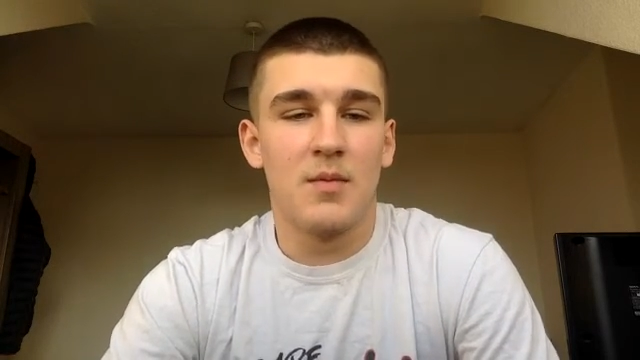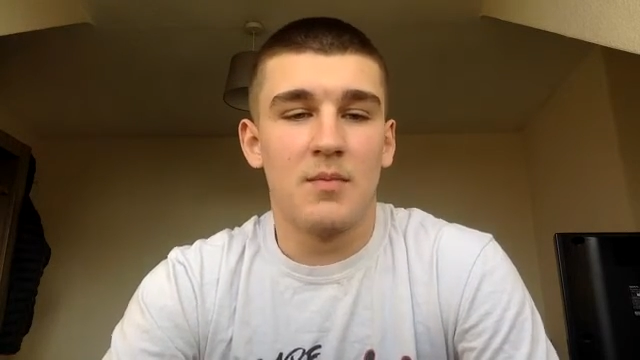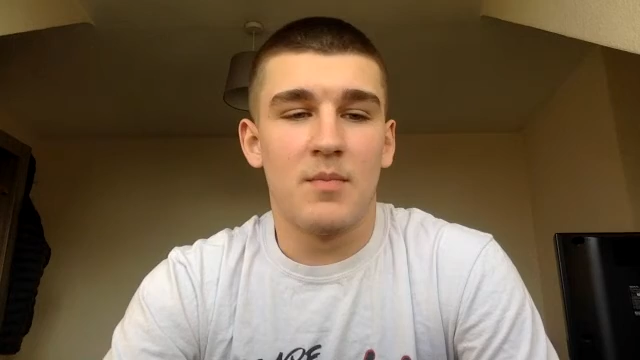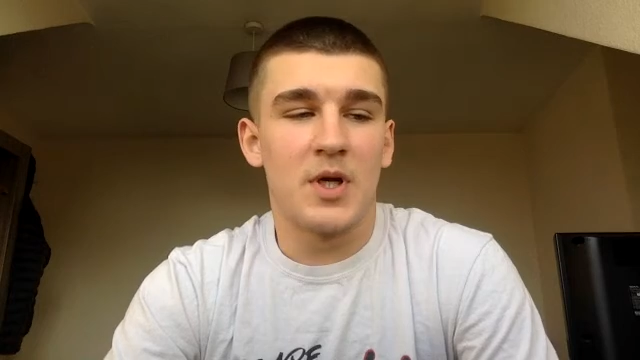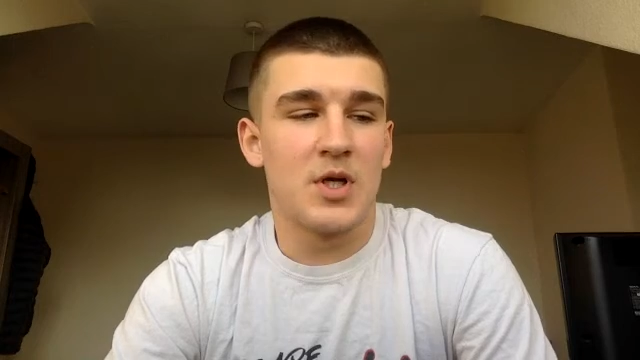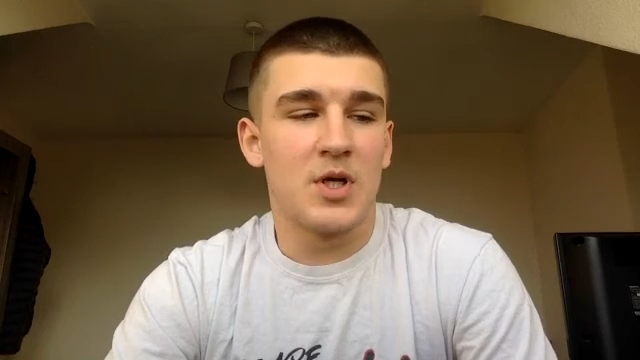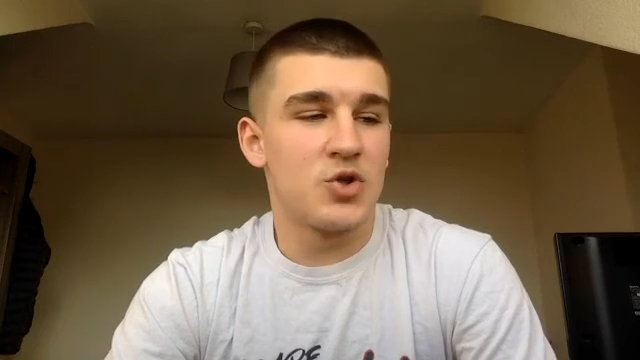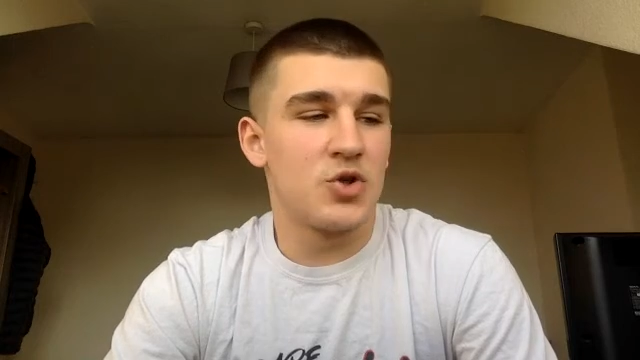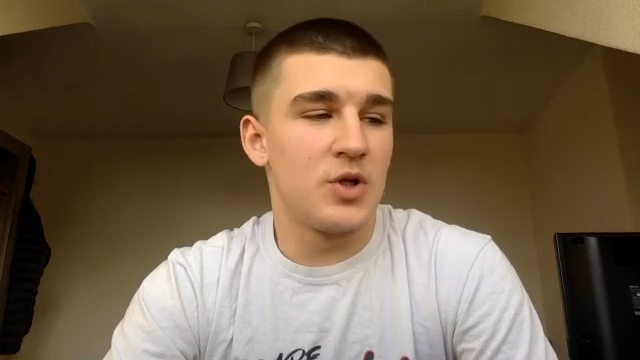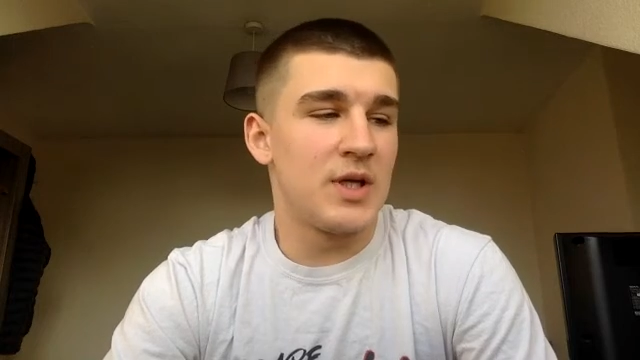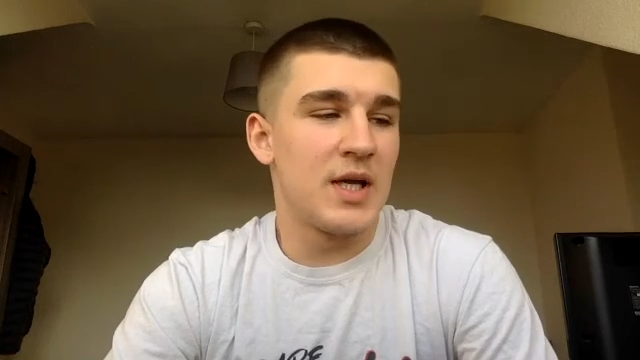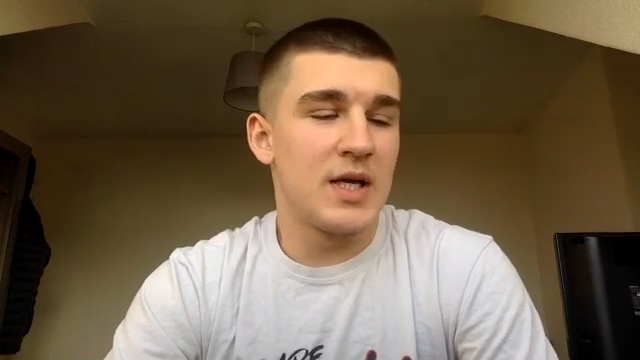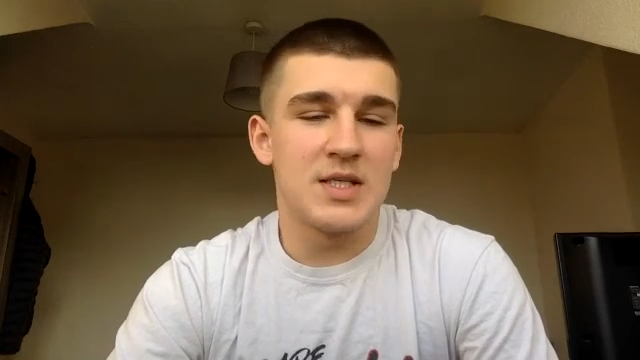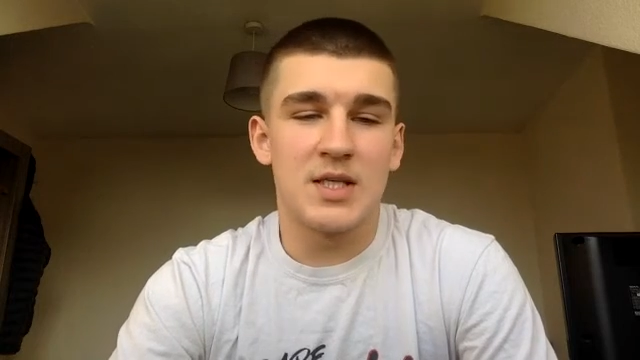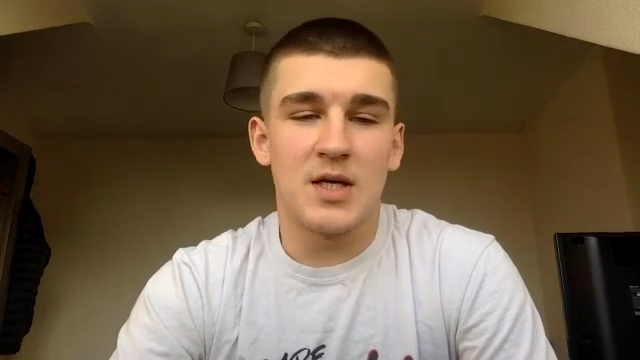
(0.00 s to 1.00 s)
making sure you
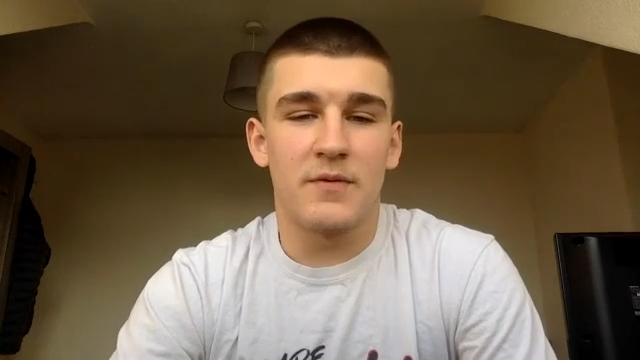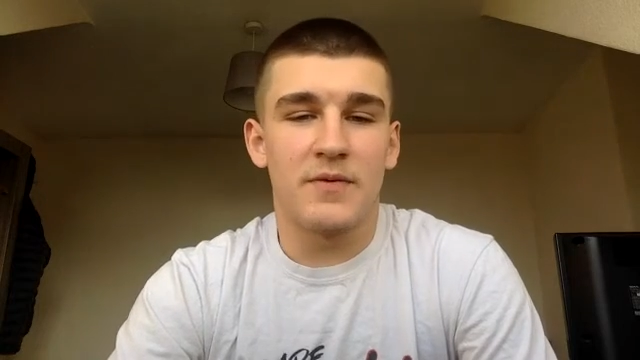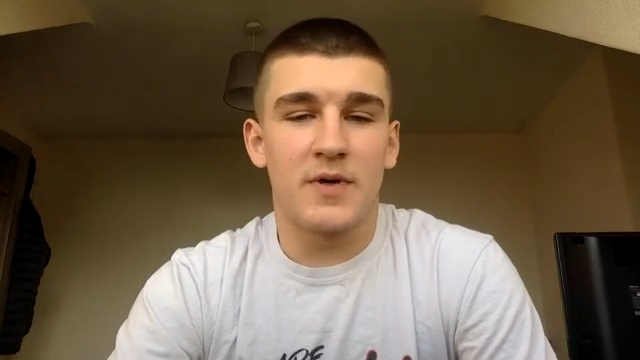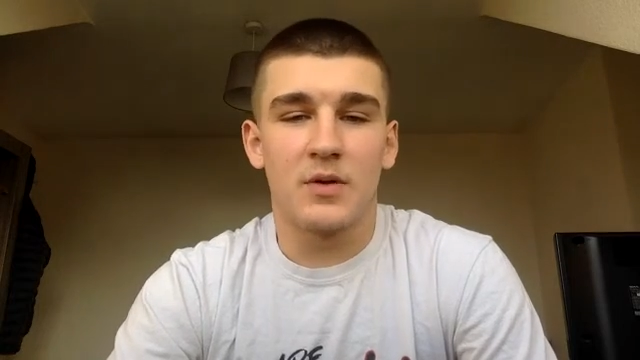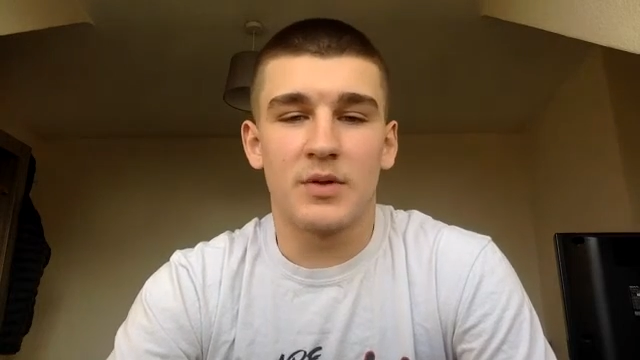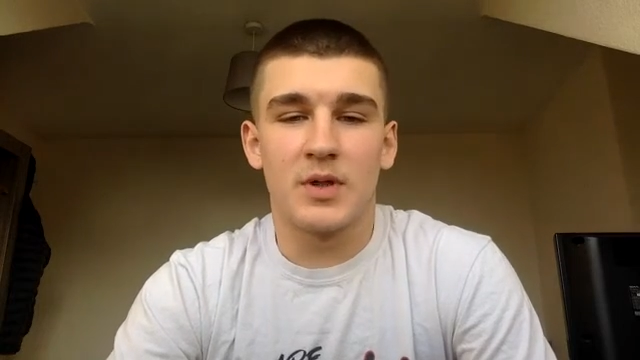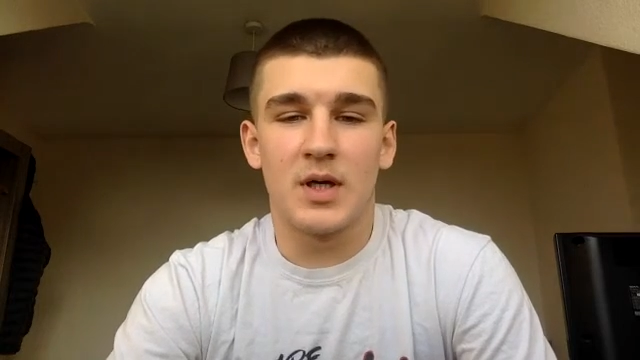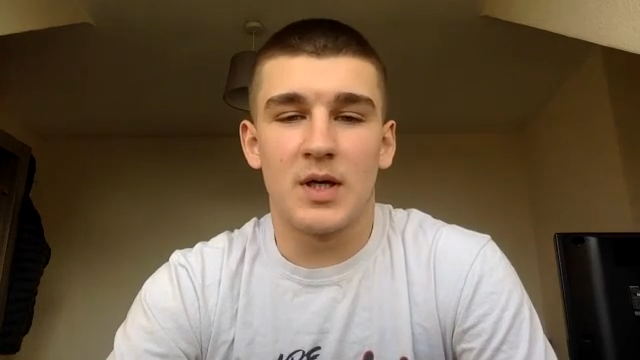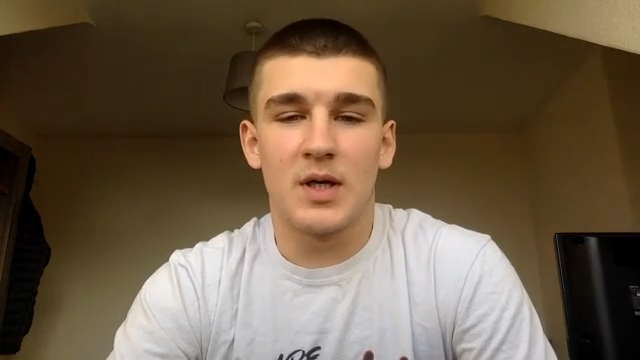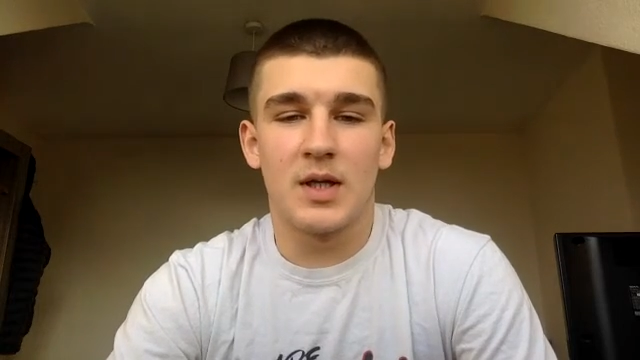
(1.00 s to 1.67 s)
get yourself out there.